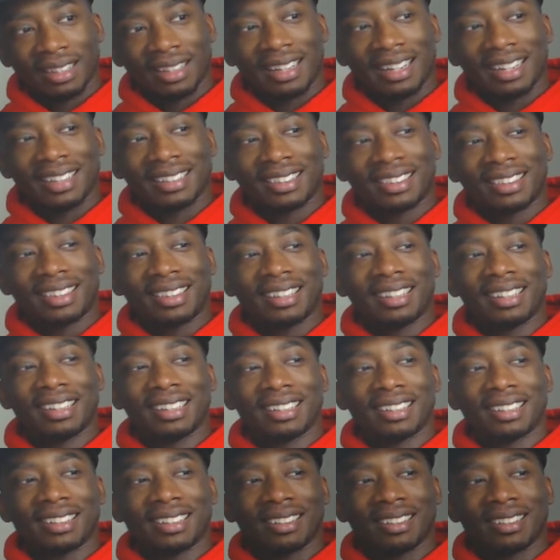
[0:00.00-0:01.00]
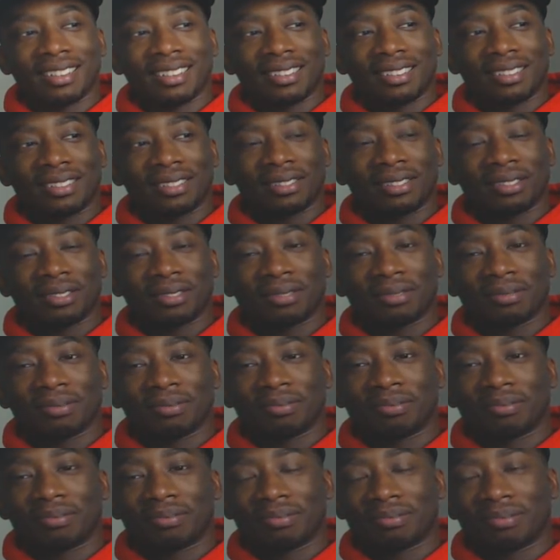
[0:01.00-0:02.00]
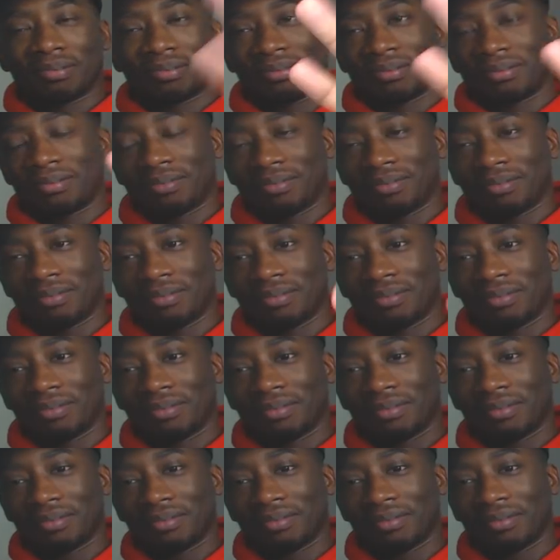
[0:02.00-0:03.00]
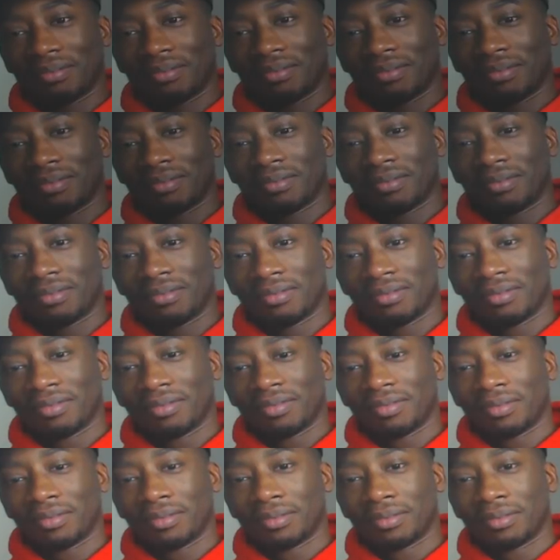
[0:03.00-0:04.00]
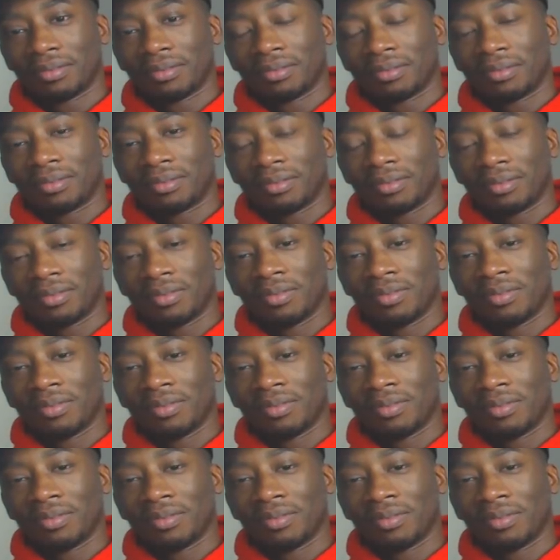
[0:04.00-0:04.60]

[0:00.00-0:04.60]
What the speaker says: (not speaking)